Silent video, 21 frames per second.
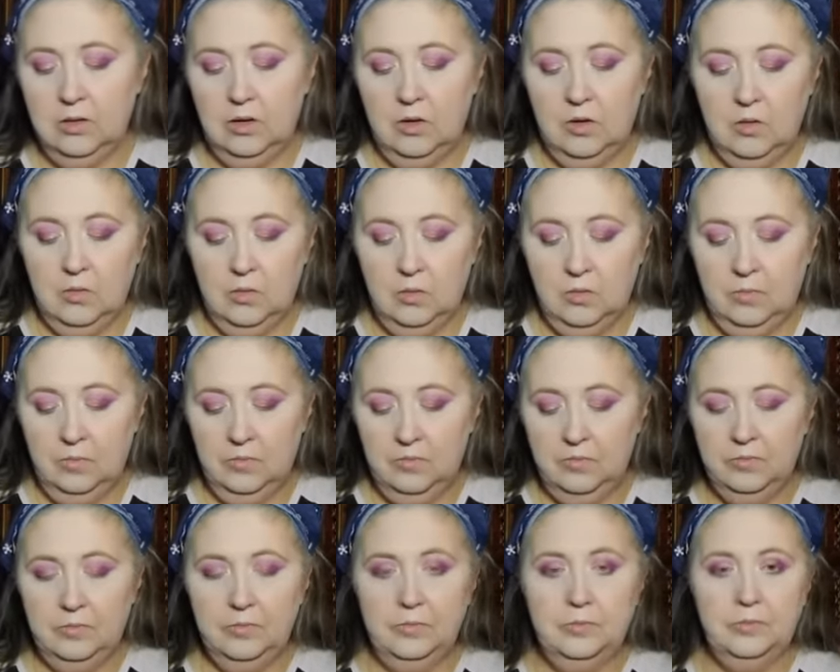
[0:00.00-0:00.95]
So,
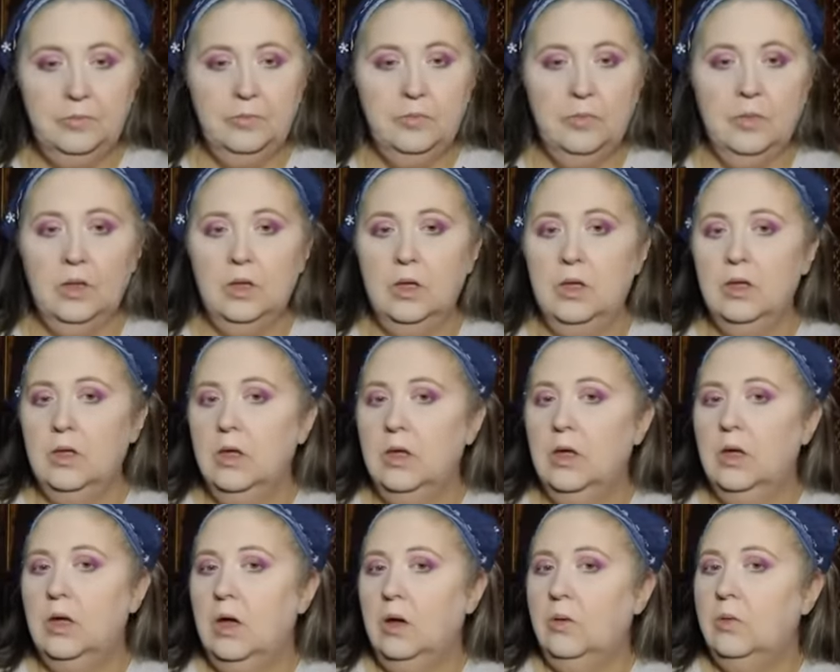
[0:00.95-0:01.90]

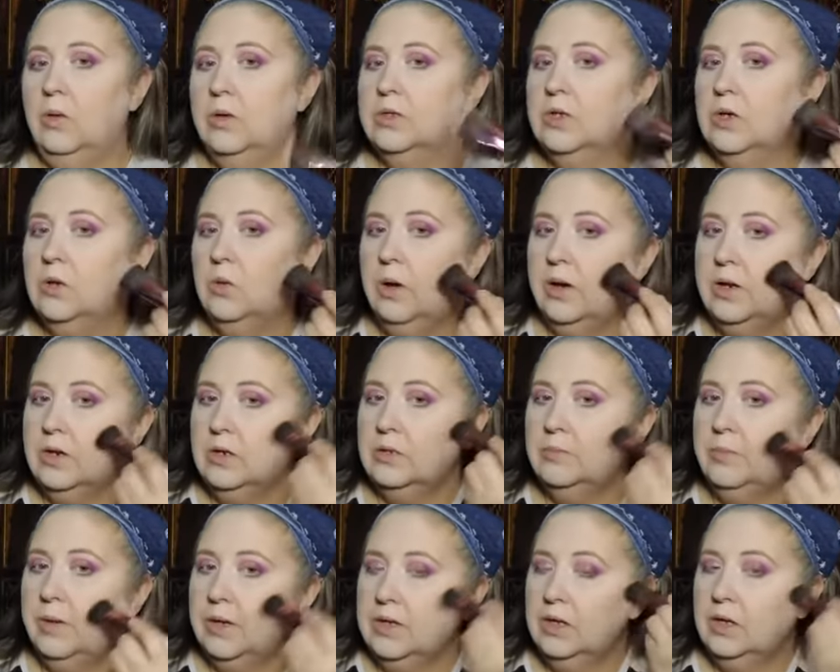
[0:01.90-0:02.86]
I wasn't quite
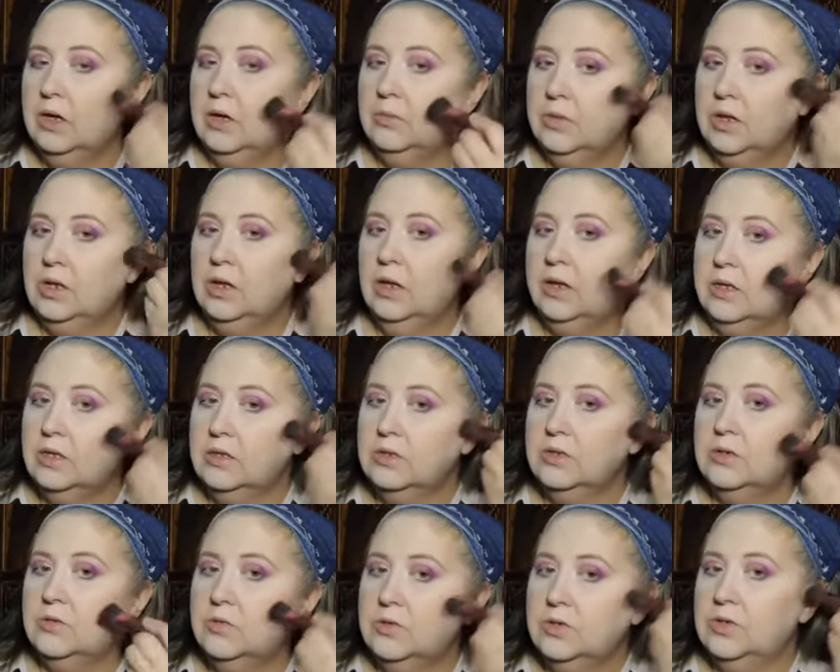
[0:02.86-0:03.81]
expecting him to land
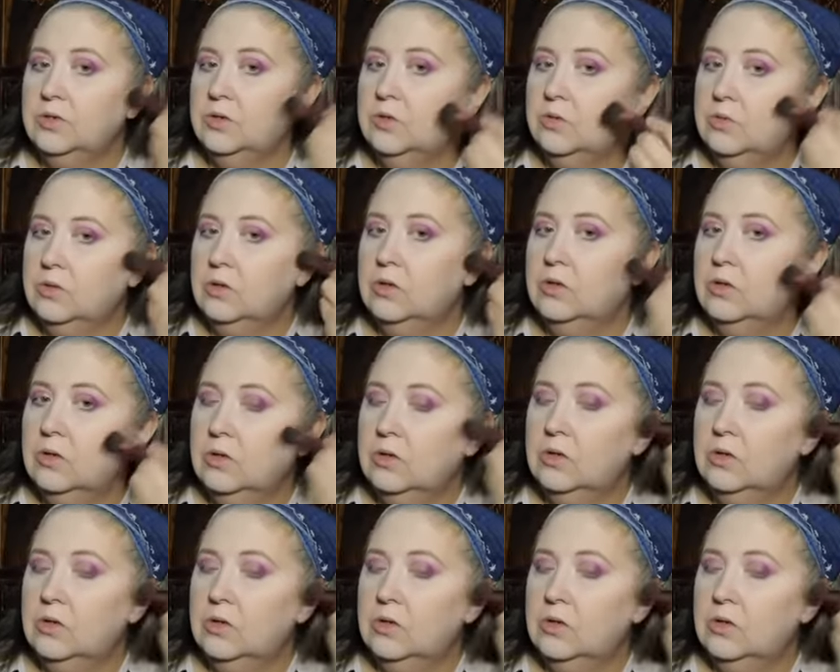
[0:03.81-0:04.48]
so soon.